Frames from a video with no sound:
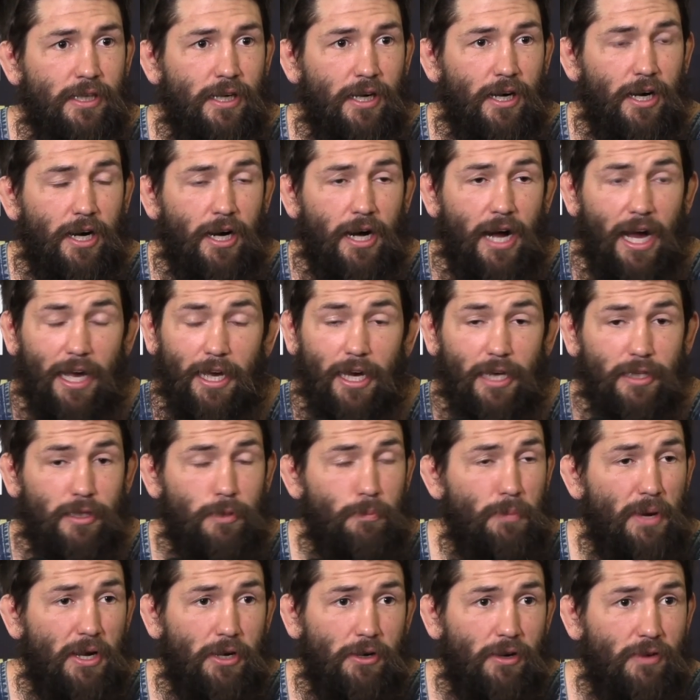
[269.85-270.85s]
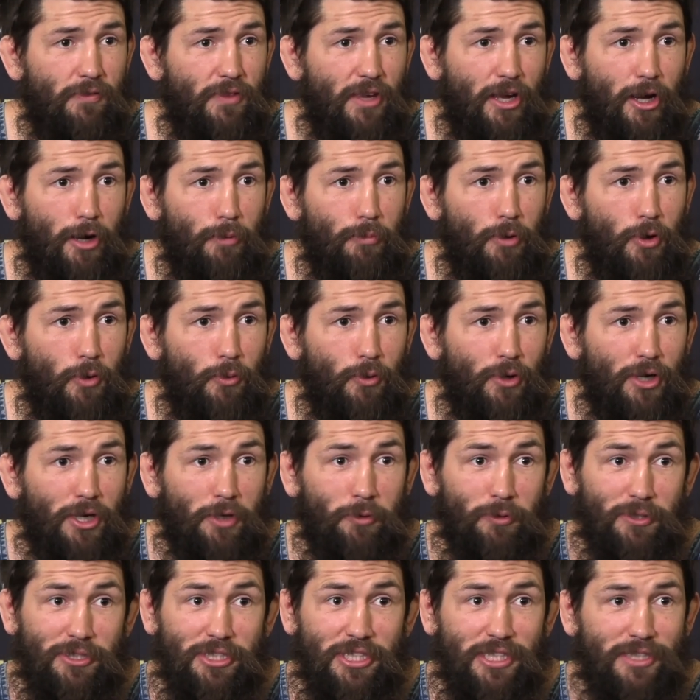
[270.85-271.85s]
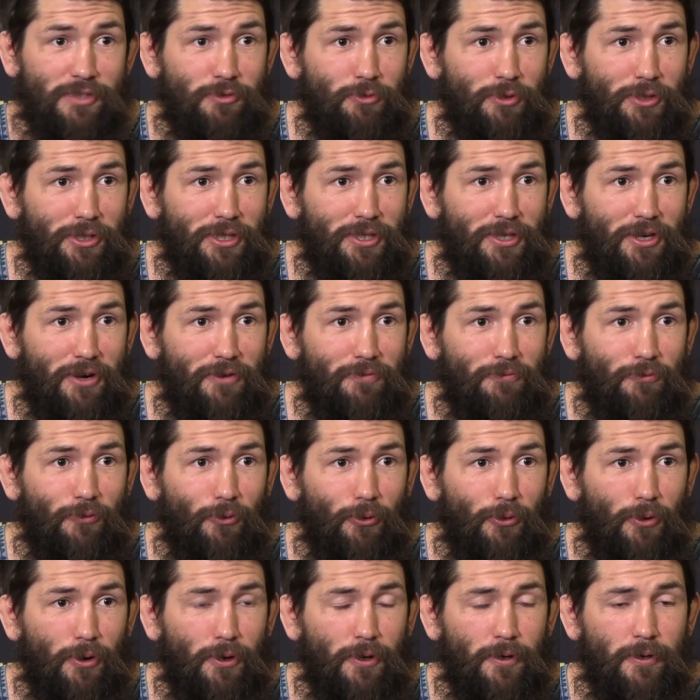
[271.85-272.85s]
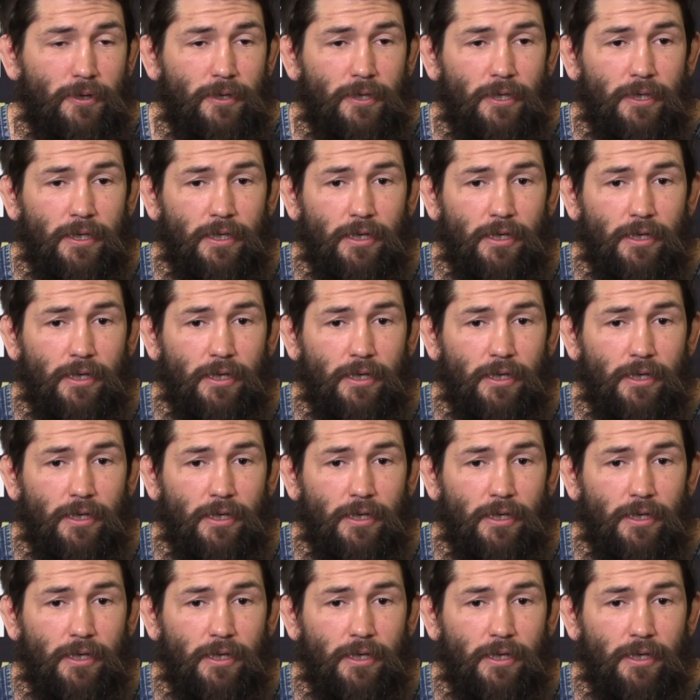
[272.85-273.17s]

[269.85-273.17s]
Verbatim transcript: uh, I got the better of the elbow work, which he's really known for.